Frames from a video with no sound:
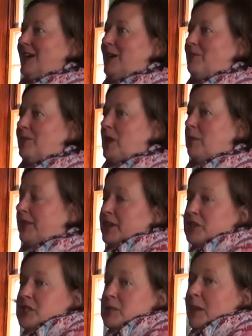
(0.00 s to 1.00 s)
Um, but
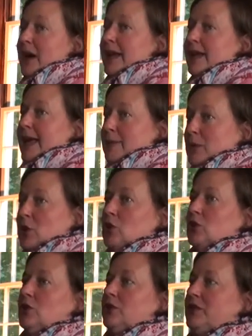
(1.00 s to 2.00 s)
they're just buying a
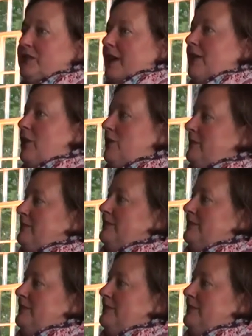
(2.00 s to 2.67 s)
pearled farro.